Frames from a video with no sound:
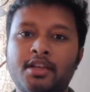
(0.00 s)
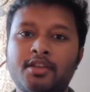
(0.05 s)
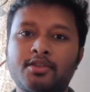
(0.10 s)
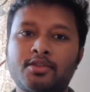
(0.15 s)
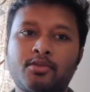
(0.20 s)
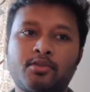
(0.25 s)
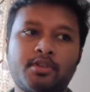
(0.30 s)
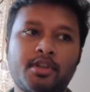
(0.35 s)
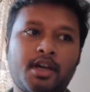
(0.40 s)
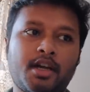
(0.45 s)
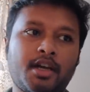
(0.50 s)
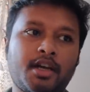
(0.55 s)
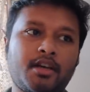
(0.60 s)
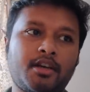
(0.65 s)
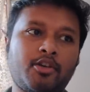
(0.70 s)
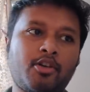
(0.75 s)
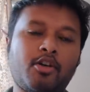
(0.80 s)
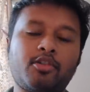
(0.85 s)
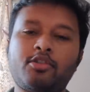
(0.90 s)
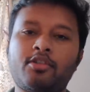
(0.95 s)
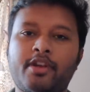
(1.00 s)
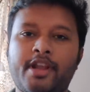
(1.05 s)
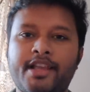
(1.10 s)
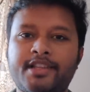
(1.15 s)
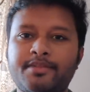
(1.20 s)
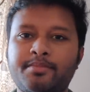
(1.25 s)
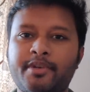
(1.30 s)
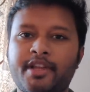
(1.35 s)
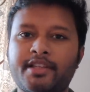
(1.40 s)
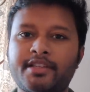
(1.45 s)
So the lockdown
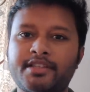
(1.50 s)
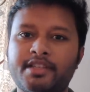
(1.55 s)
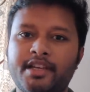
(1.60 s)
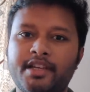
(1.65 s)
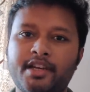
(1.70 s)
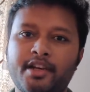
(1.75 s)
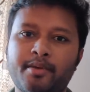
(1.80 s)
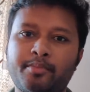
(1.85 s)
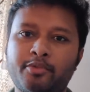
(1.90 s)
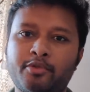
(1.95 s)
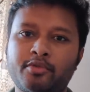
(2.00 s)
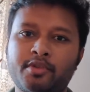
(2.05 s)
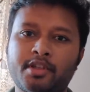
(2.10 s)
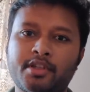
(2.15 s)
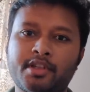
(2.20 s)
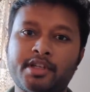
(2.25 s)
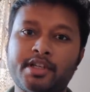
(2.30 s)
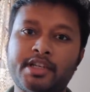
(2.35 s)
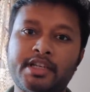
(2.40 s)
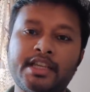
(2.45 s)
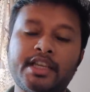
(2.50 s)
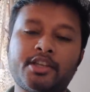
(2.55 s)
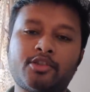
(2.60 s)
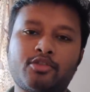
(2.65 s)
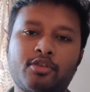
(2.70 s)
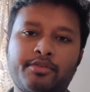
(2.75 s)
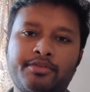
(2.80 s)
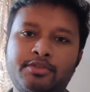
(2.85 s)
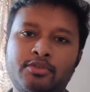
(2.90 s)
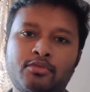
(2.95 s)
has been extended up to the thirtieth
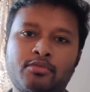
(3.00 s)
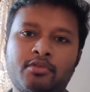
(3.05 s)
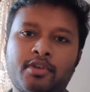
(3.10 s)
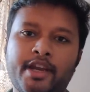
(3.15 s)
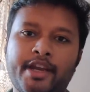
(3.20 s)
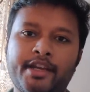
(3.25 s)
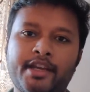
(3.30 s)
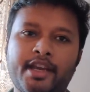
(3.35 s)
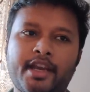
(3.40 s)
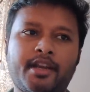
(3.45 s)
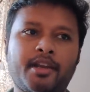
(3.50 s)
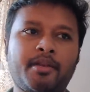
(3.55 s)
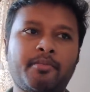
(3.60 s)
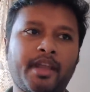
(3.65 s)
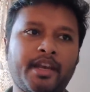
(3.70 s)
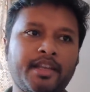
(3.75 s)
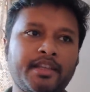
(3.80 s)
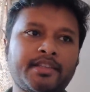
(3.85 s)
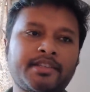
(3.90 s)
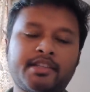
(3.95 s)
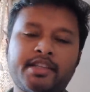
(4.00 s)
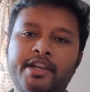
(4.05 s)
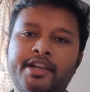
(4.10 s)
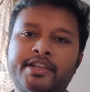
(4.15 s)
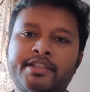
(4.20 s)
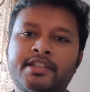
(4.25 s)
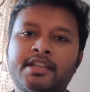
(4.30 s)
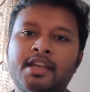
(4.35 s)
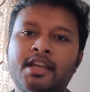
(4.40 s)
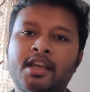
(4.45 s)
of June, right? And in many
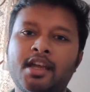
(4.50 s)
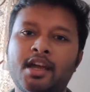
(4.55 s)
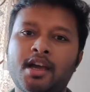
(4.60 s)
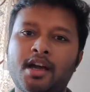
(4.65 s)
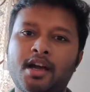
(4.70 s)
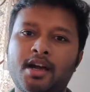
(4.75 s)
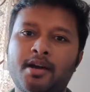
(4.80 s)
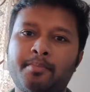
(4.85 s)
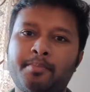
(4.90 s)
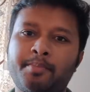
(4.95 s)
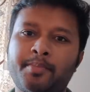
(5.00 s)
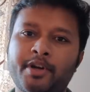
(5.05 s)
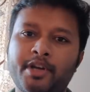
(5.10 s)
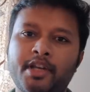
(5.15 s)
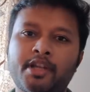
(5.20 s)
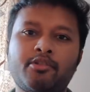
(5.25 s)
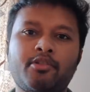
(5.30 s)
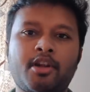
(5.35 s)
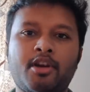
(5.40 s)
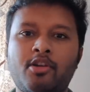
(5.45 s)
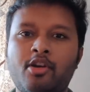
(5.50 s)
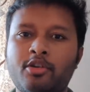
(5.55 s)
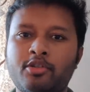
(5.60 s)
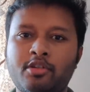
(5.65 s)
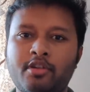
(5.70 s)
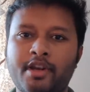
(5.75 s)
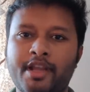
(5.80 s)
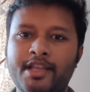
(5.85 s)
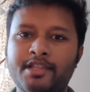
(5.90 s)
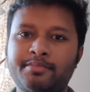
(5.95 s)
states, uh, particular
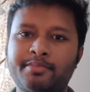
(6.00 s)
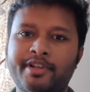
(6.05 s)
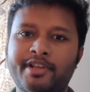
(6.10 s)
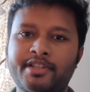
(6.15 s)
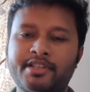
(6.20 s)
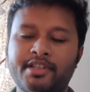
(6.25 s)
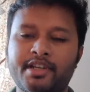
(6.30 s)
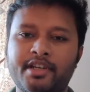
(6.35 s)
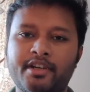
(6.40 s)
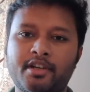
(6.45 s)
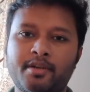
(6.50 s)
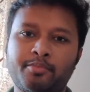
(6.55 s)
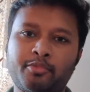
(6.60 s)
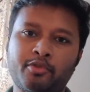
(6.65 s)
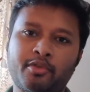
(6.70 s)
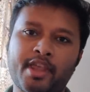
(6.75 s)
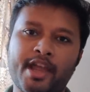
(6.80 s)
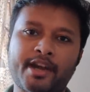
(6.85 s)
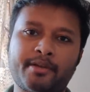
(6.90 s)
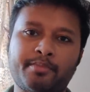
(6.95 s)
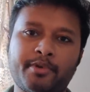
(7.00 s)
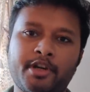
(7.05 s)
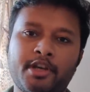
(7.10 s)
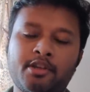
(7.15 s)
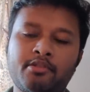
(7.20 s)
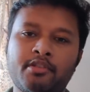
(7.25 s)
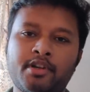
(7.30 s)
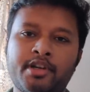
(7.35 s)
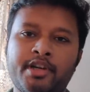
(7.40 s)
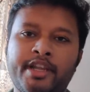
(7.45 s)
lockdown has been extended up to that
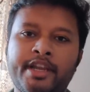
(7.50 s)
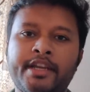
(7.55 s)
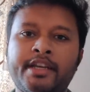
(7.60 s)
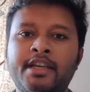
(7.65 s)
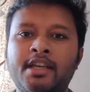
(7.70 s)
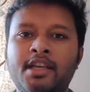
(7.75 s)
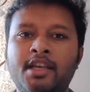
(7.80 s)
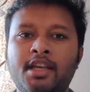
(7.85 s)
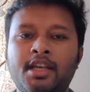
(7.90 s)
particular date.